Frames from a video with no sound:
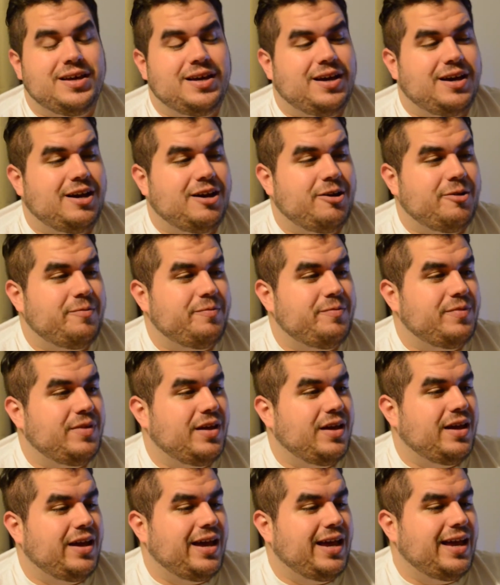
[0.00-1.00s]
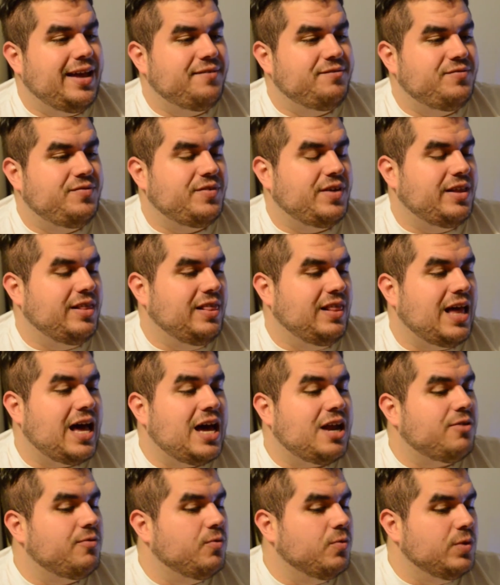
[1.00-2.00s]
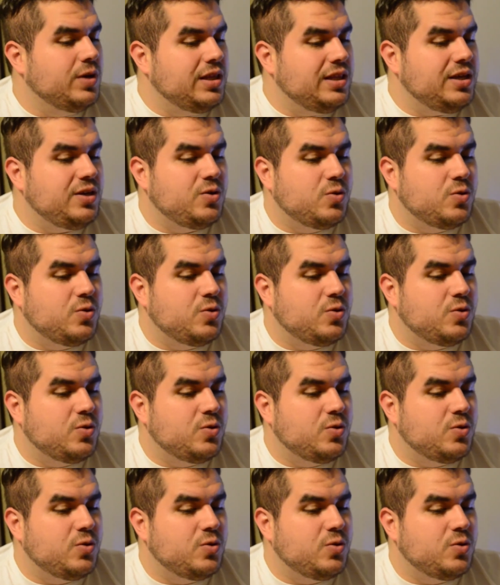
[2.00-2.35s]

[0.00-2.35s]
I had a lot of really